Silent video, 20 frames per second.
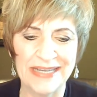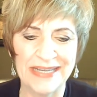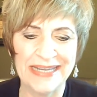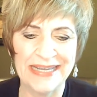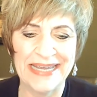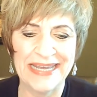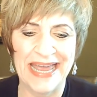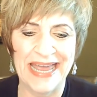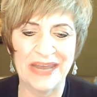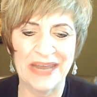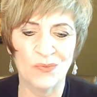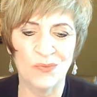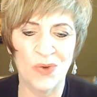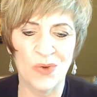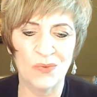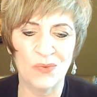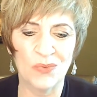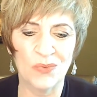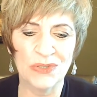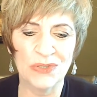and
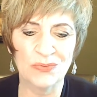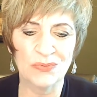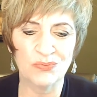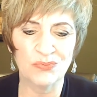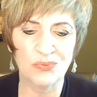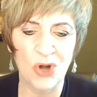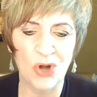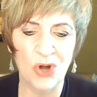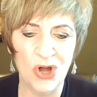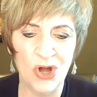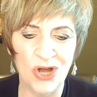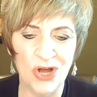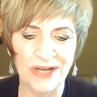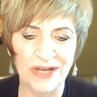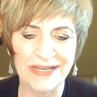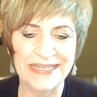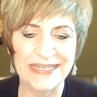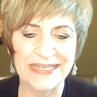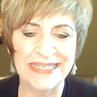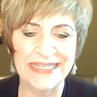what was wrong
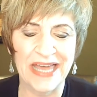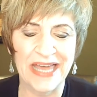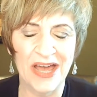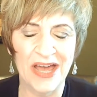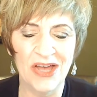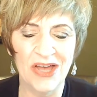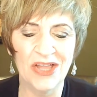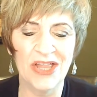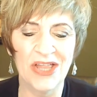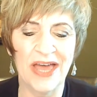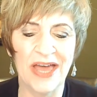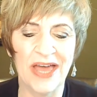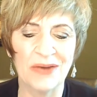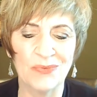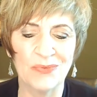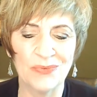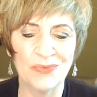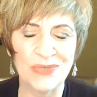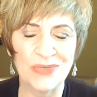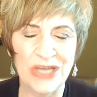
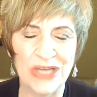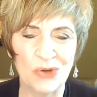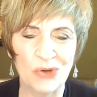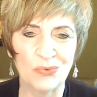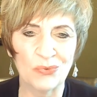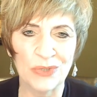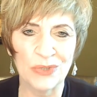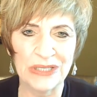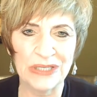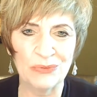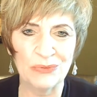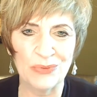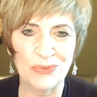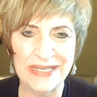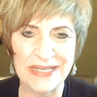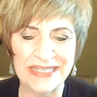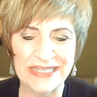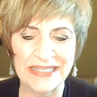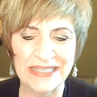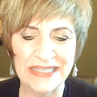until really
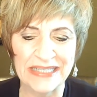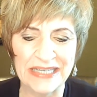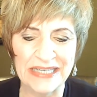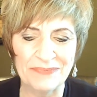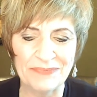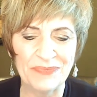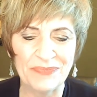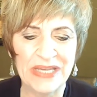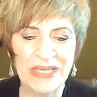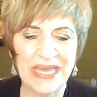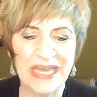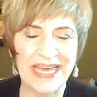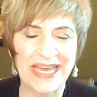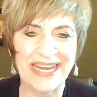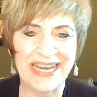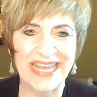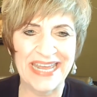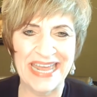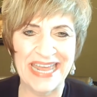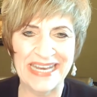recently, and
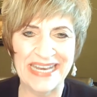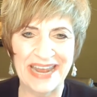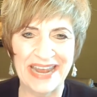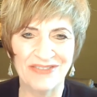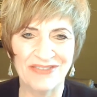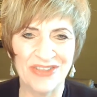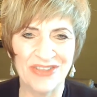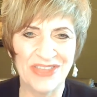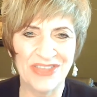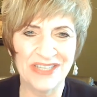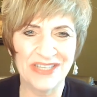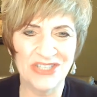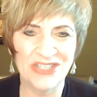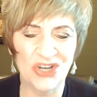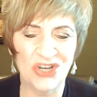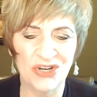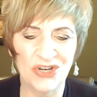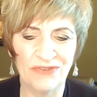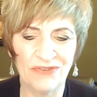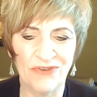everything
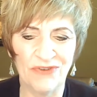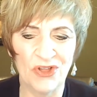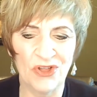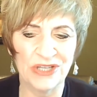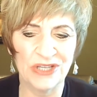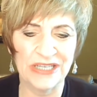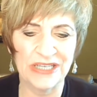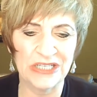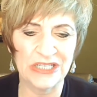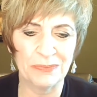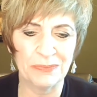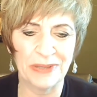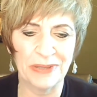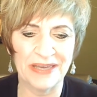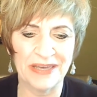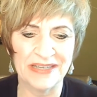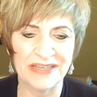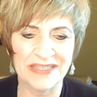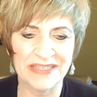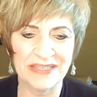started falling into
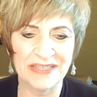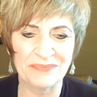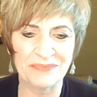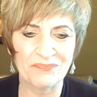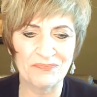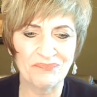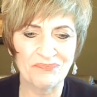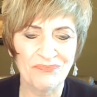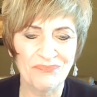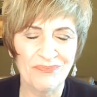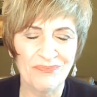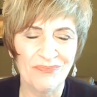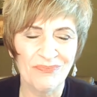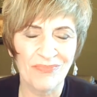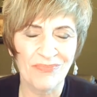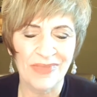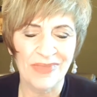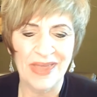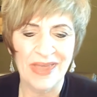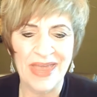place.
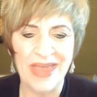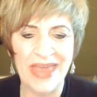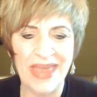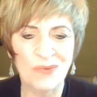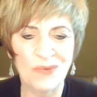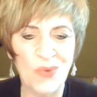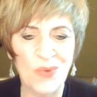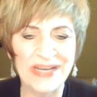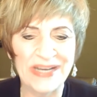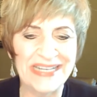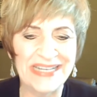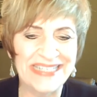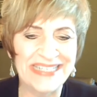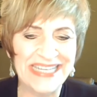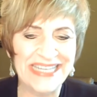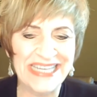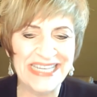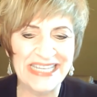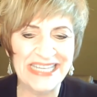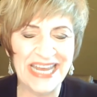And when it
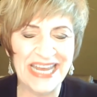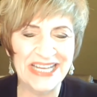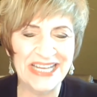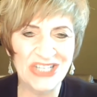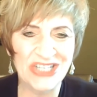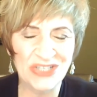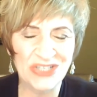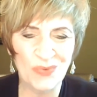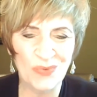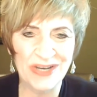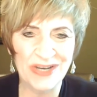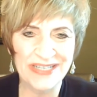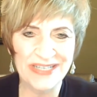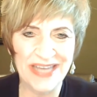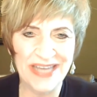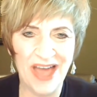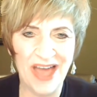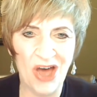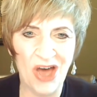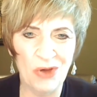did, I just wanted to
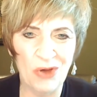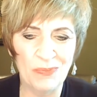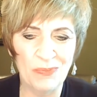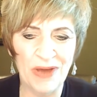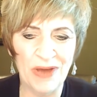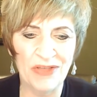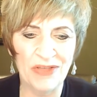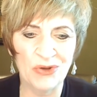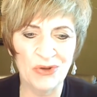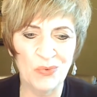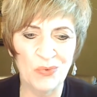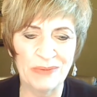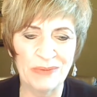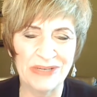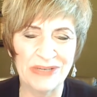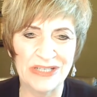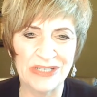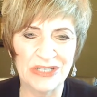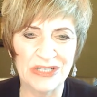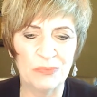help other
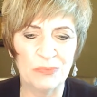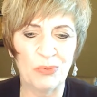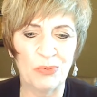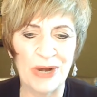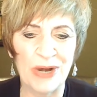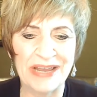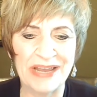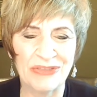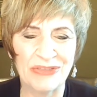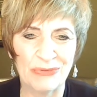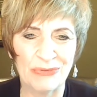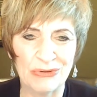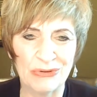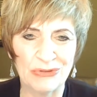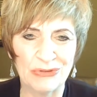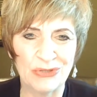women to break through to